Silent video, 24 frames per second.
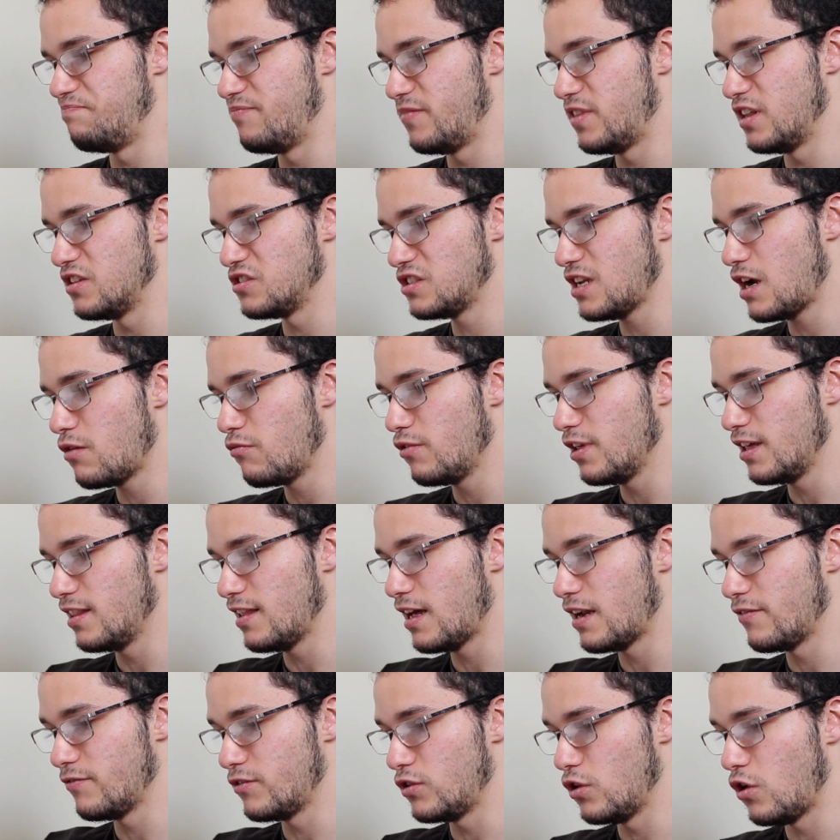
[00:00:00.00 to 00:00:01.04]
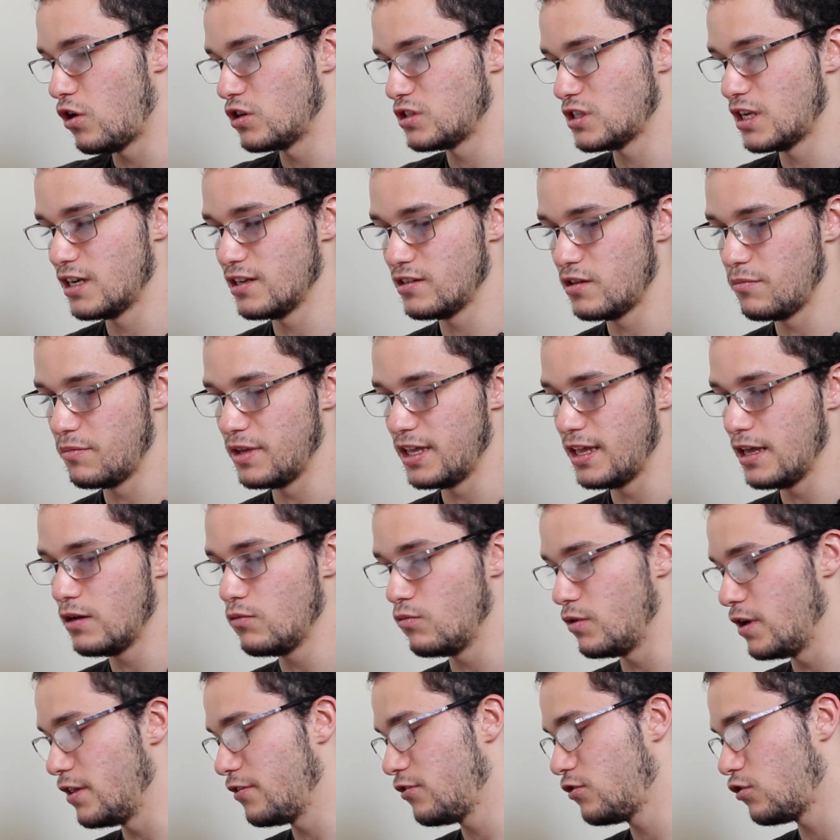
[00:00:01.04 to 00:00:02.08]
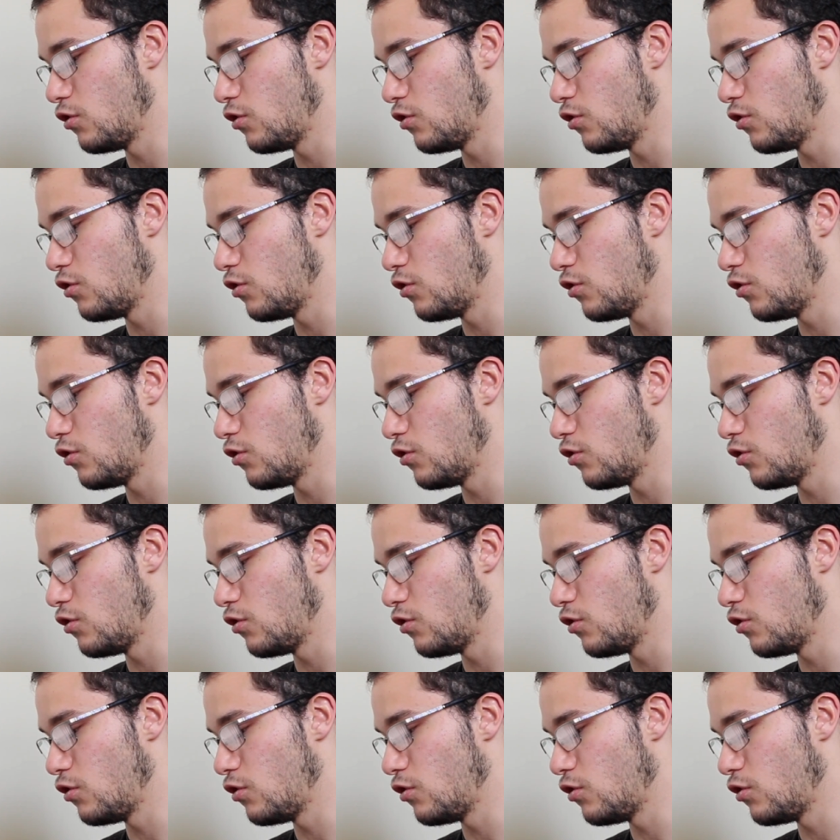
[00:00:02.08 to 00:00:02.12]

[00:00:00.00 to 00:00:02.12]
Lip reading: there's not really a lot of gloss on it to begin with.